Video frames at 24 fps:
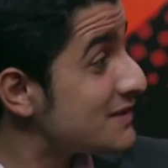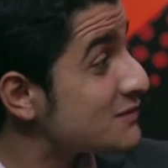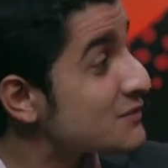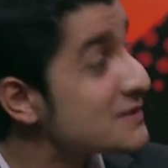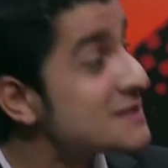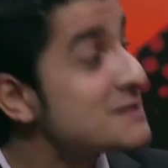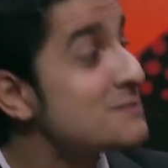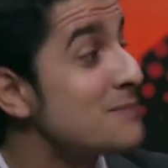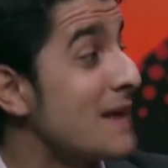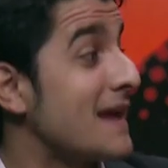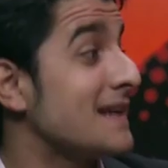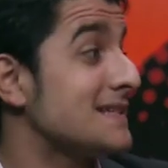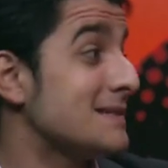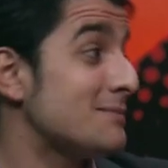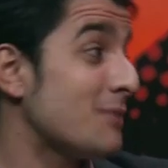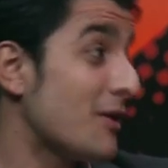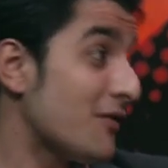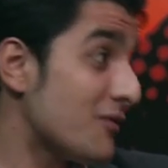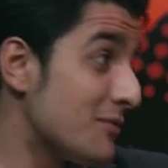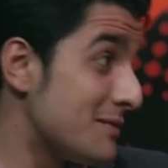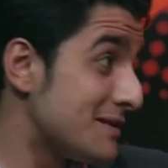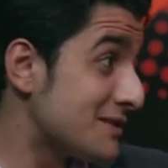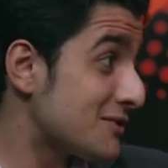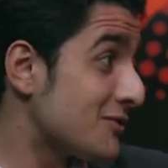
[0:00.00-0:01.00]
and it's respected
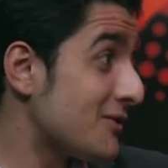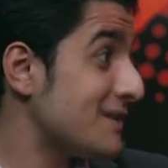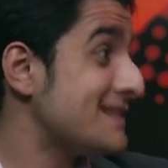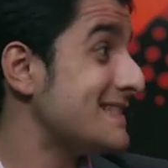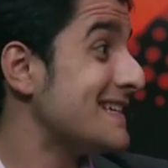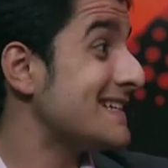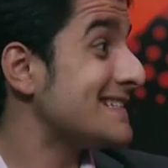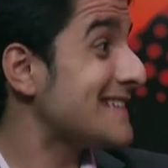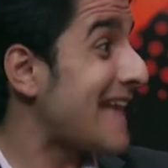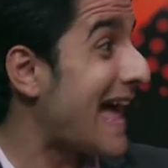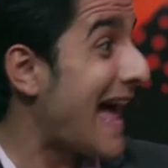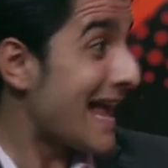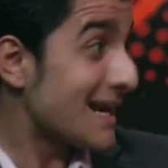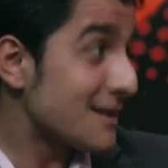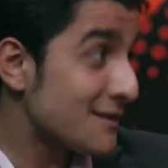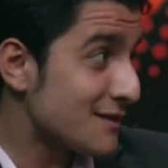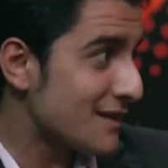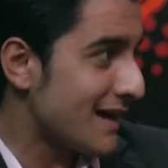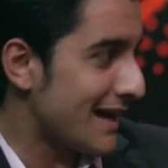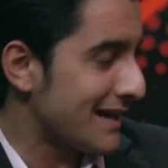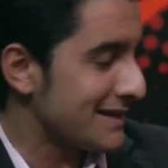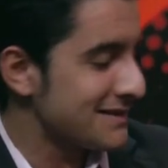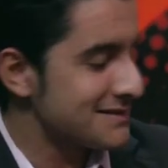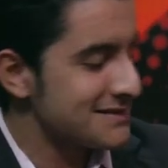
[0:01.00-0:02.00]
both from its critics and
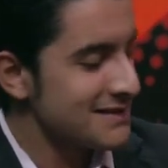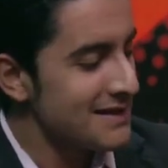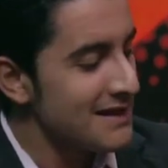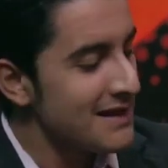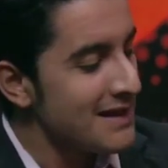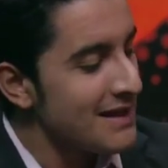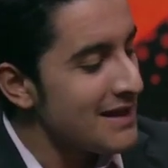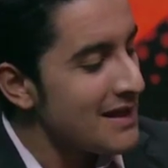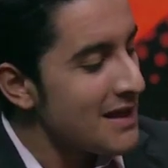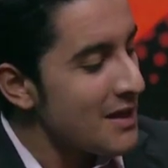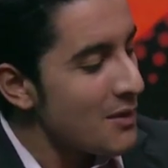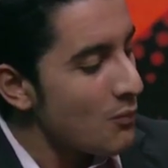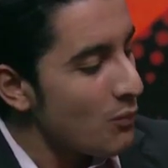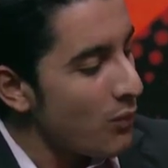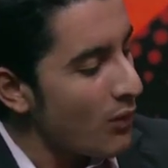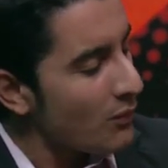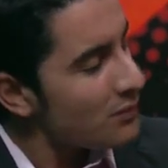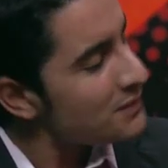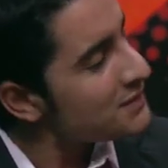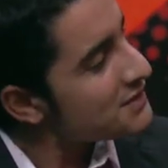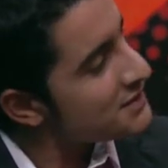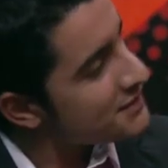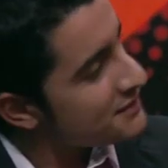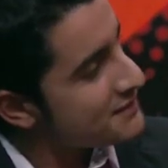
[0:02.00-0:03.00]
fans.
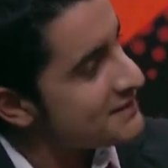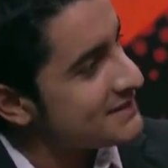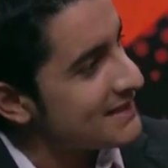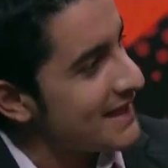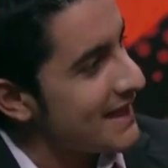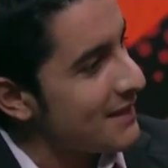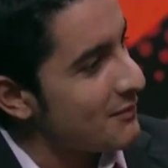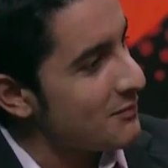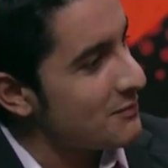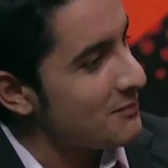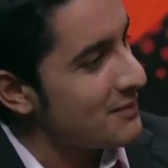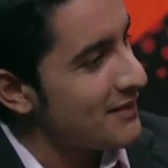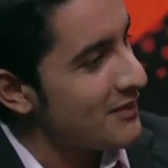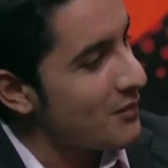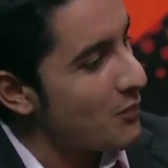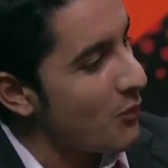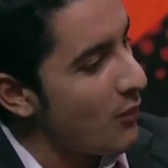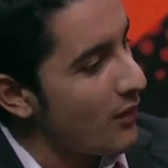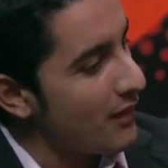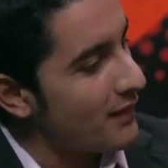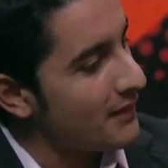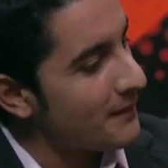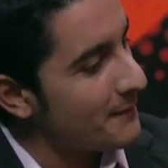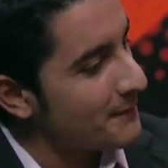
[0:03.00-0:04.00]
What would you say would be the
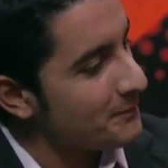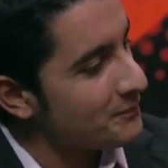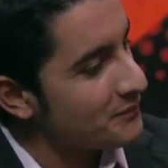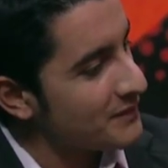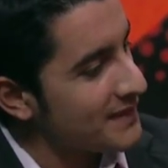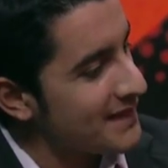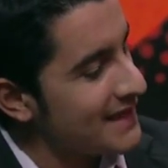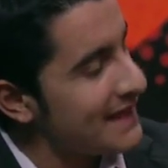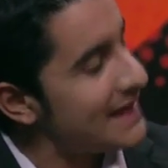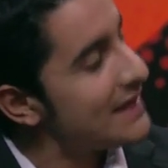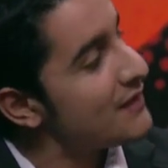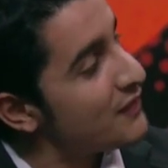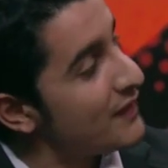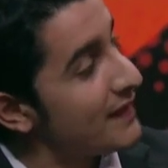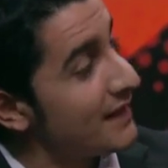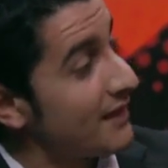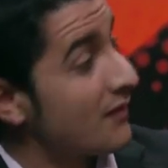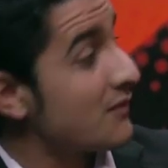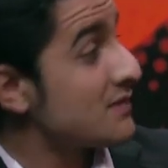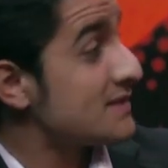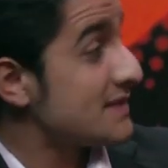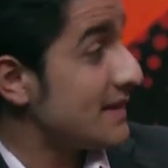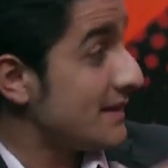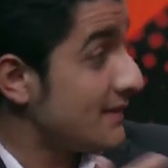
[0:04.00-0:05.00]
one key
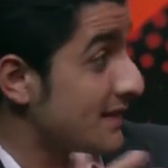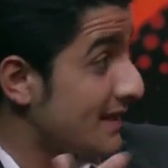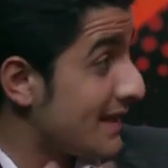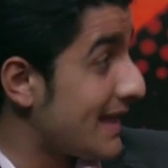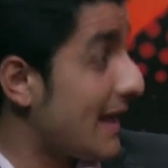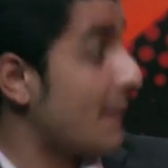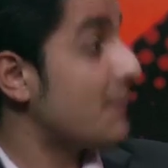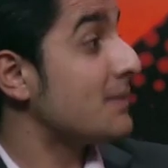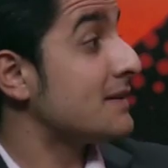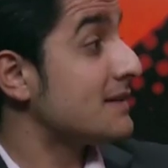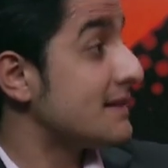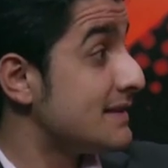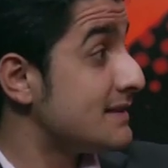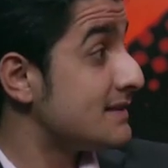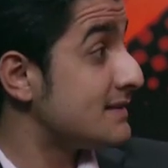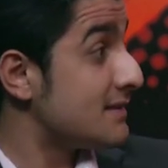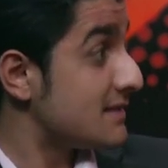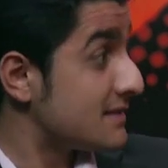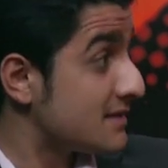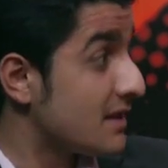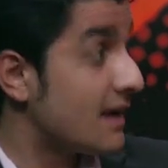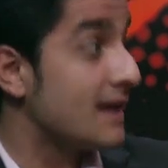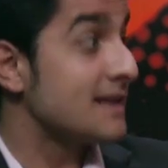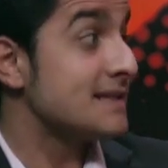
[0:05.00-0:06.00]
thing, obviously, in the
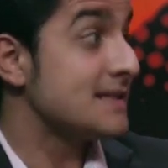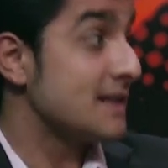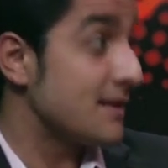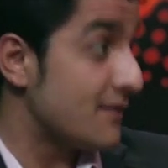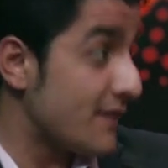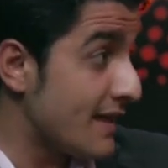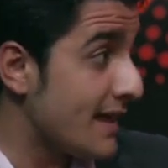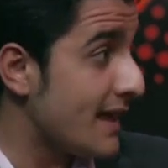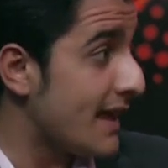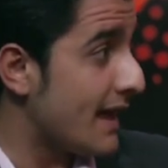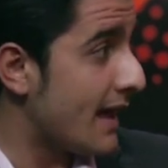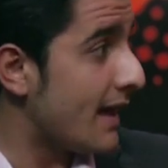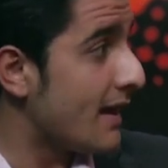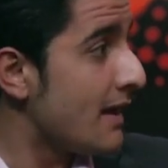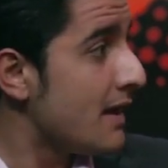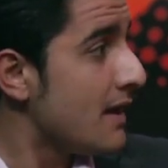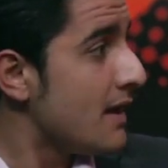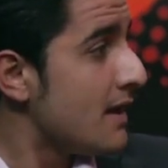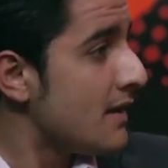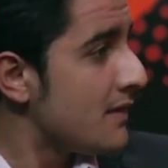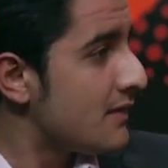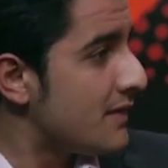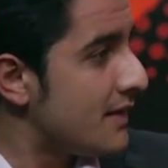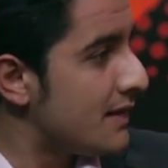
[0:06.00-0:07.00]
capitalist society of here,
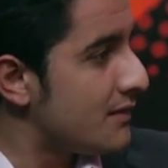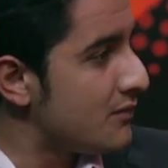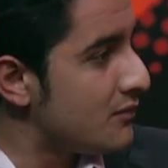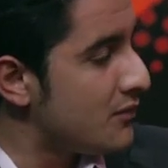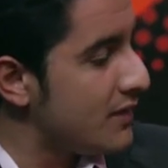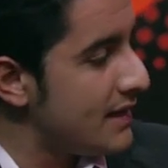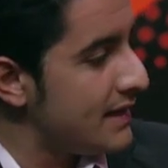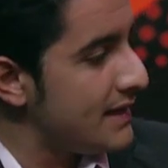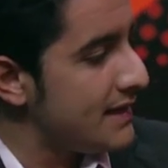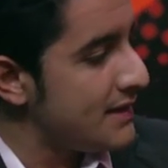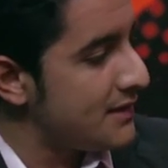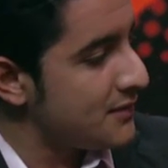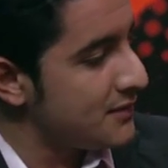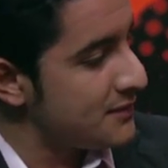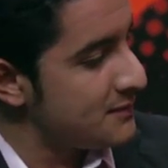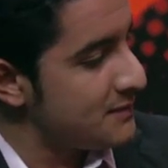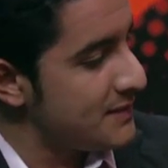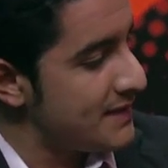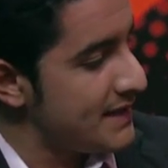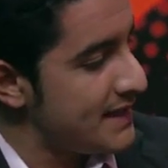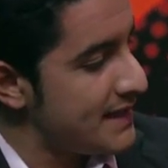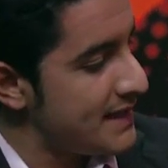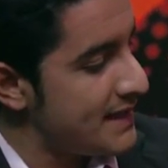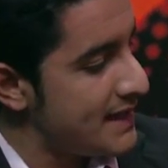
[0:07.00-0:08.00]
that really
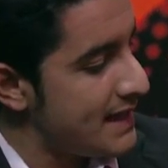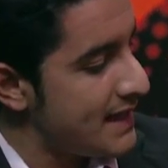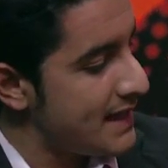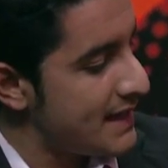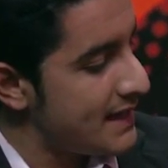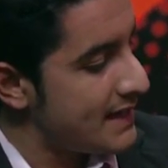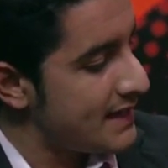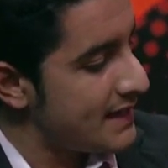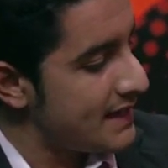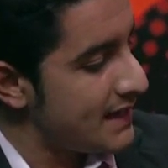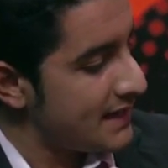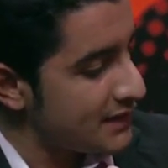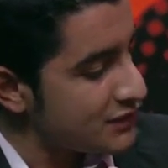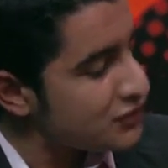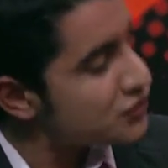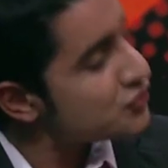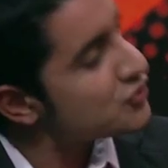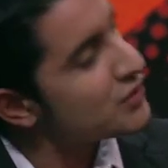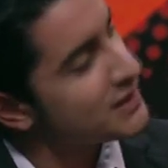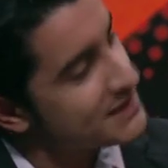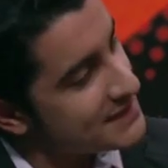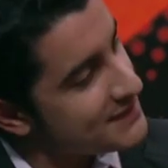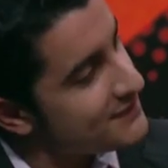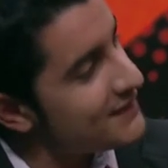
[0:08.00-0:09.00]
could be a
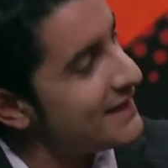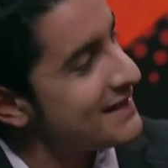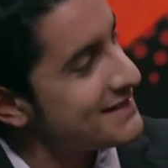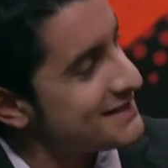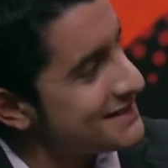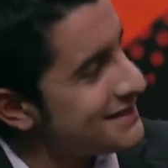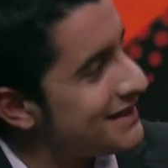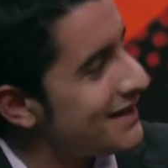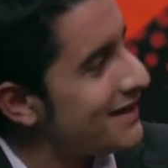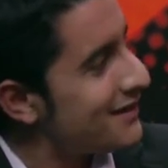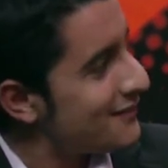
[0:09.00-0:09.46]
constructive lesson